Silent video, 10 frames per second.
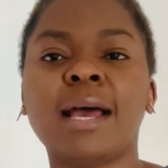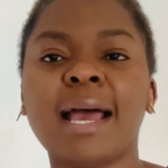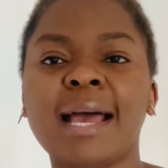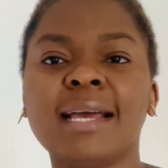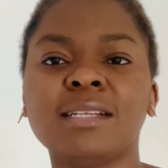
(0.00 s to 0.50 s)

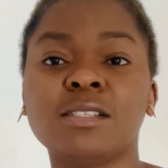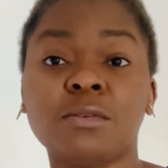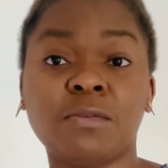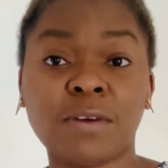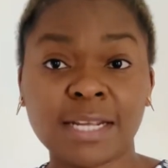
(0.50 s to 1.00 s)
And
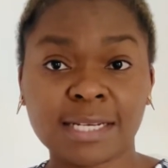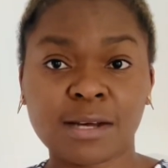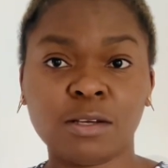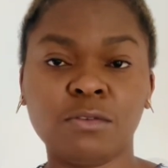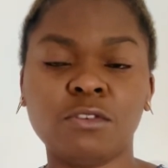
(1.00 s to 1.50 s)
to find
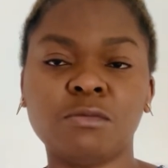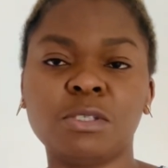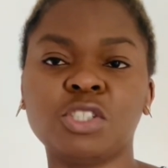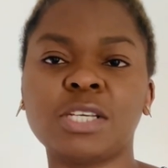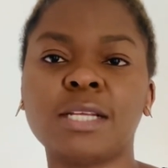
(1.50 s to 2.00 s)
out if you've
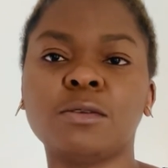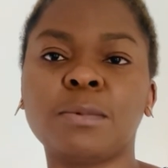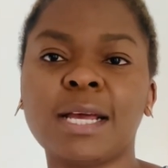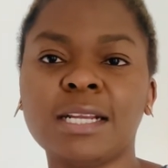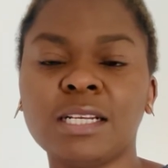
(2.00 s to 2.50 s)
been shadow
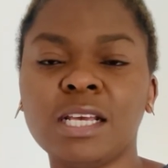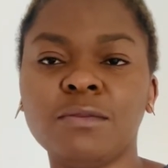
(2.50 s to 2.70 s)
banned,